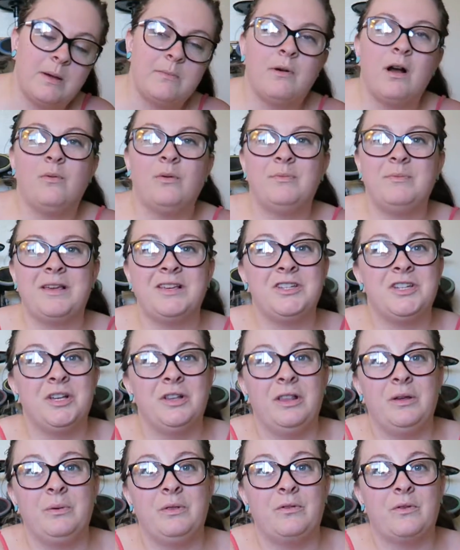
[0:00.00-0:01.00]
My mom would make
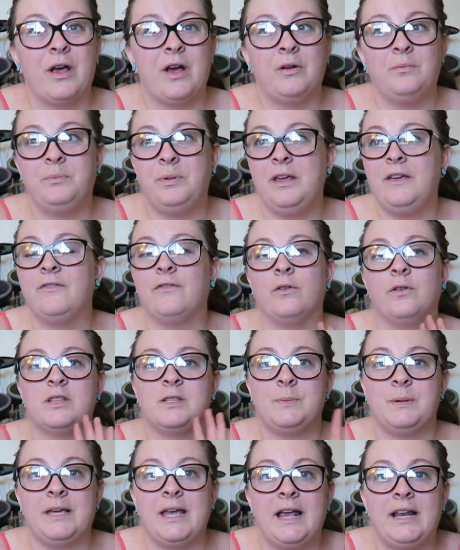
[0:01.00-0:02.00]
chili with ground beef or
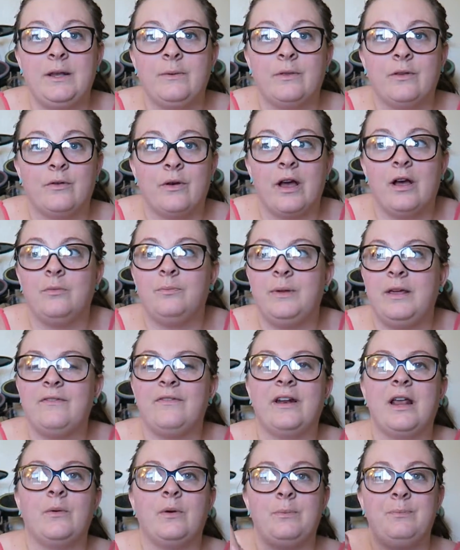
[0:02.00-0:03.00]
spaghetti with ground
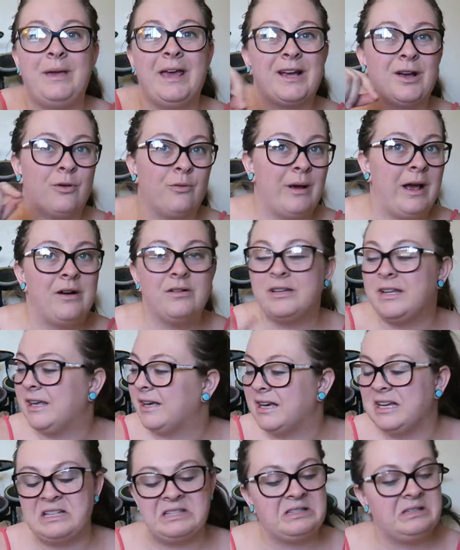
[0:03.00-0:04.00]
beef and I would pick around
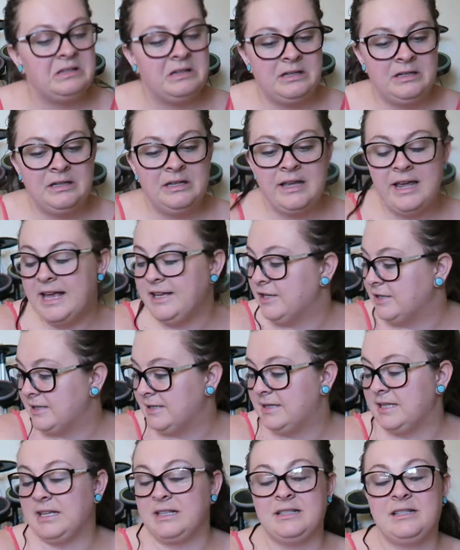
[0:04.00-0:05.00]
it because it
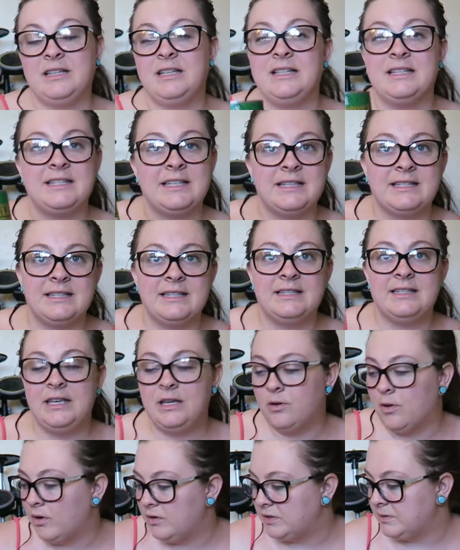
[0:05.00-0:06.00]
just, the
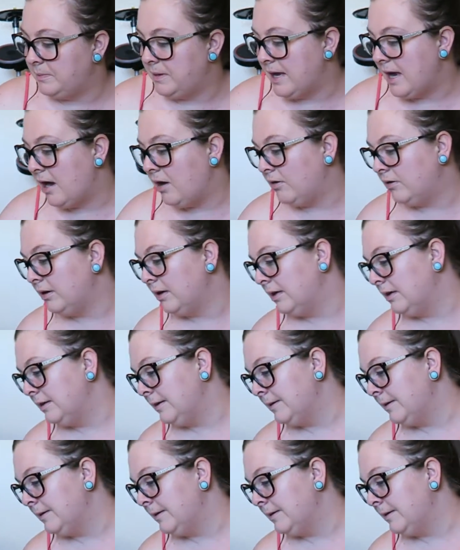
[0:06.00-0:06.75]
consistency grossed me out.